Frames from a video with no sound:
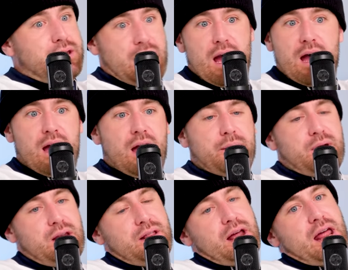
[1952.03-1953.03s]
Yeah, I
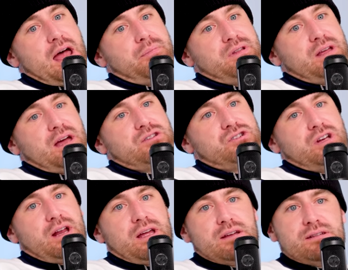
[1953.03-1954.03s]
mean, in that happy dad
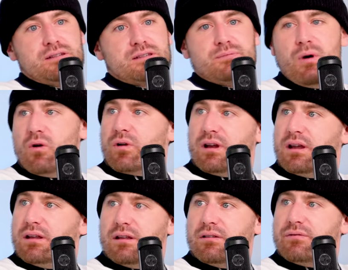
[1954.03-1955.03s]
shit, I guess, is smoking
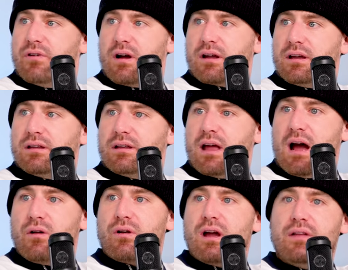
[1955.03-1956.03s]
it and fucking
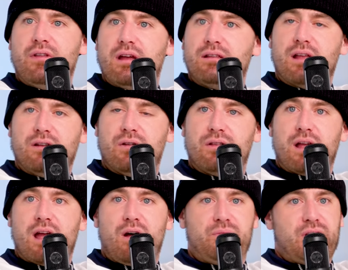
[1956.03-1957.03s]
Hollerhead. They, I know that
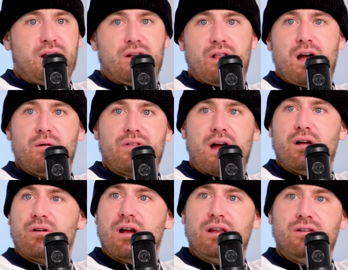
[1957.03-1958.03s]
they helped Dana a lot with
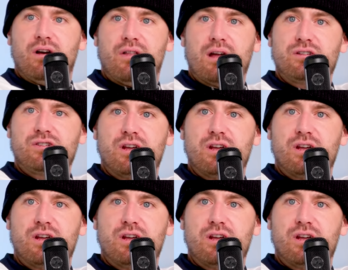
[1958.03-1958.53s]
Hollerhead and all that